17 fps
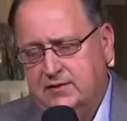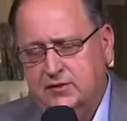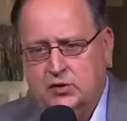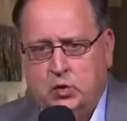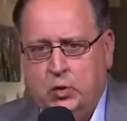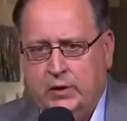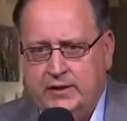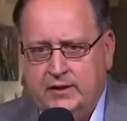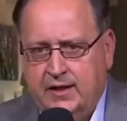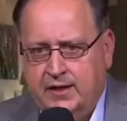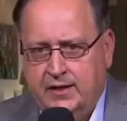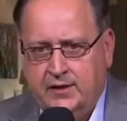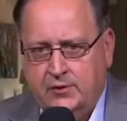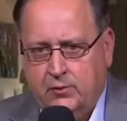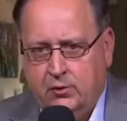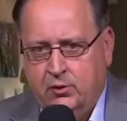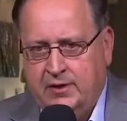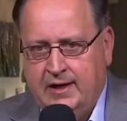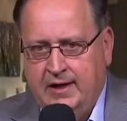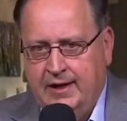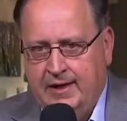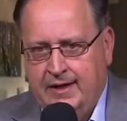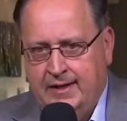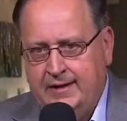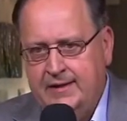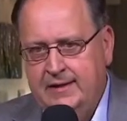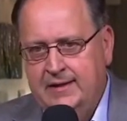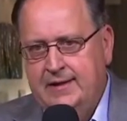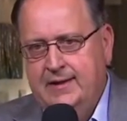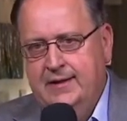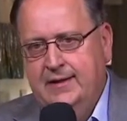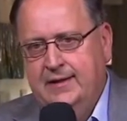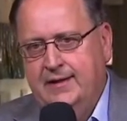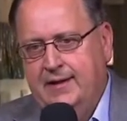28-year-old guy
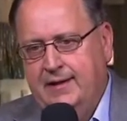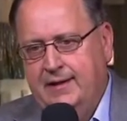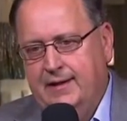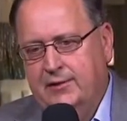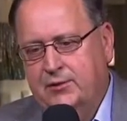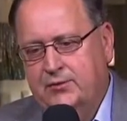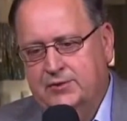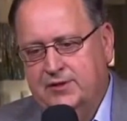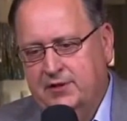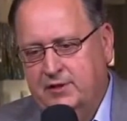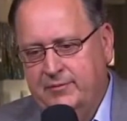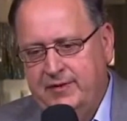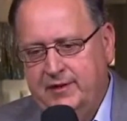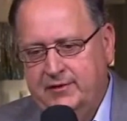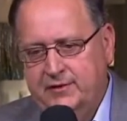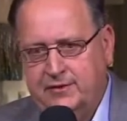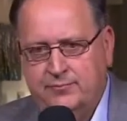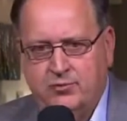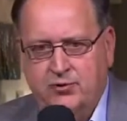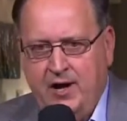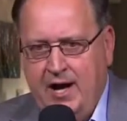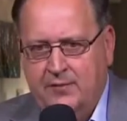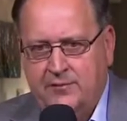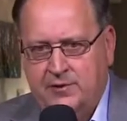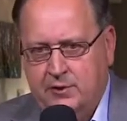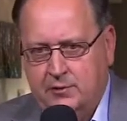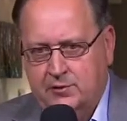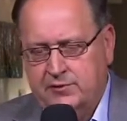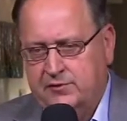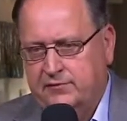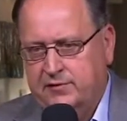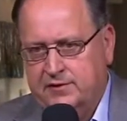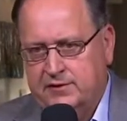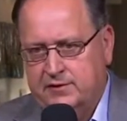who's going to be in the prime years
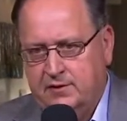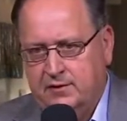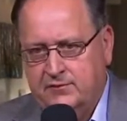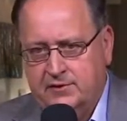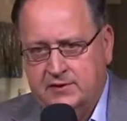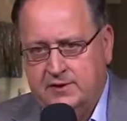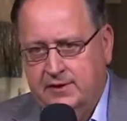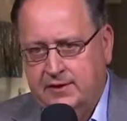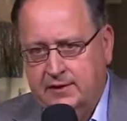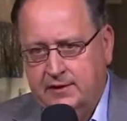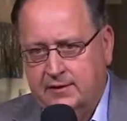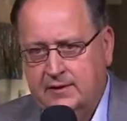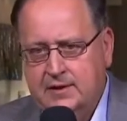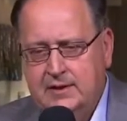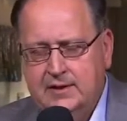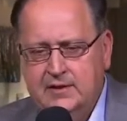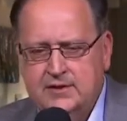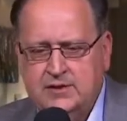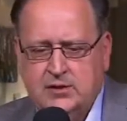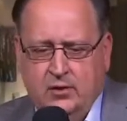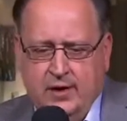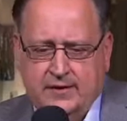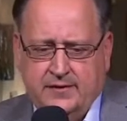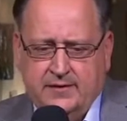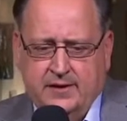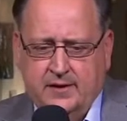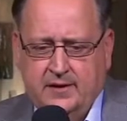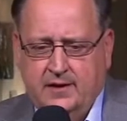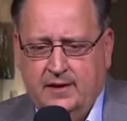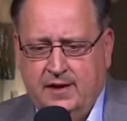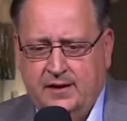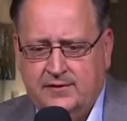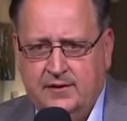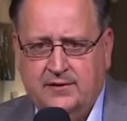of his hitting. So I think
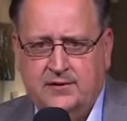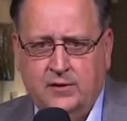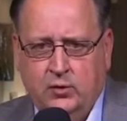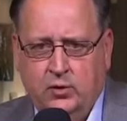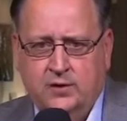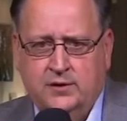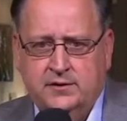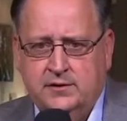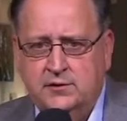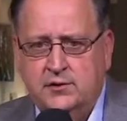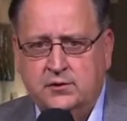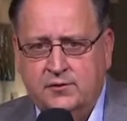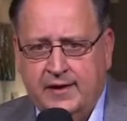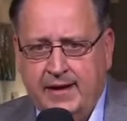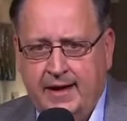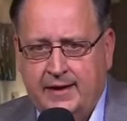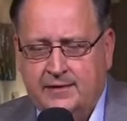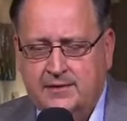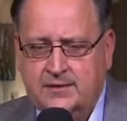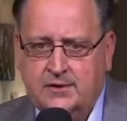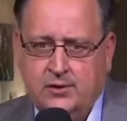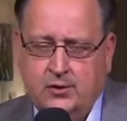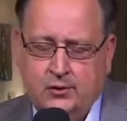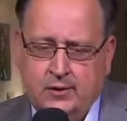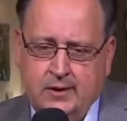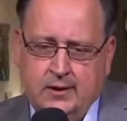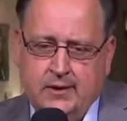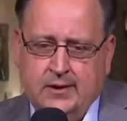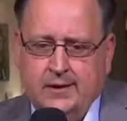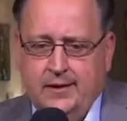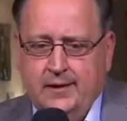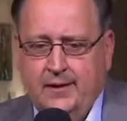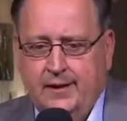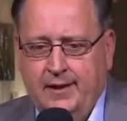they're willing to do that. So
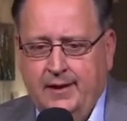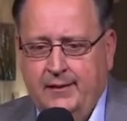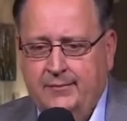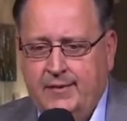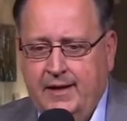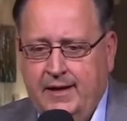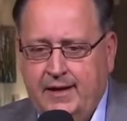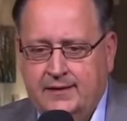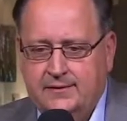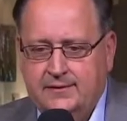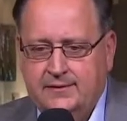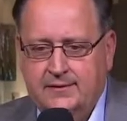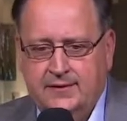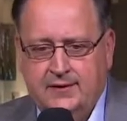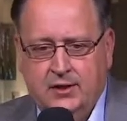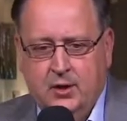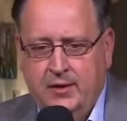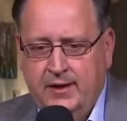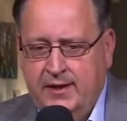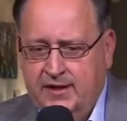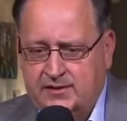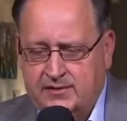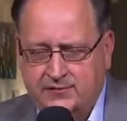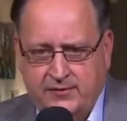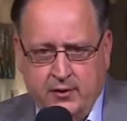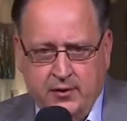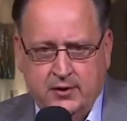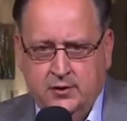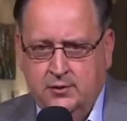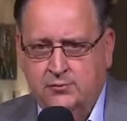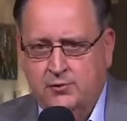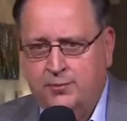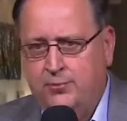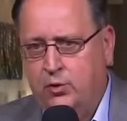he has a very
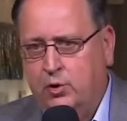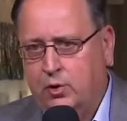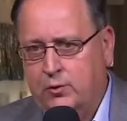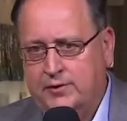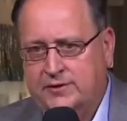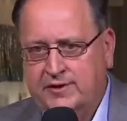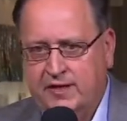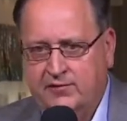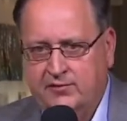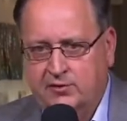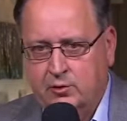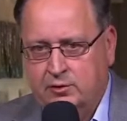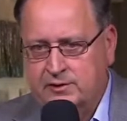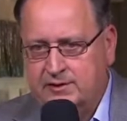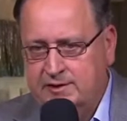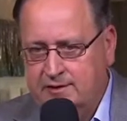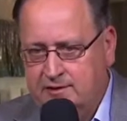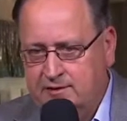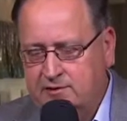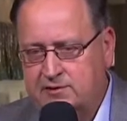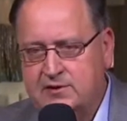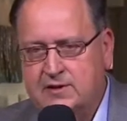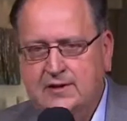good rapport with David Ortiz,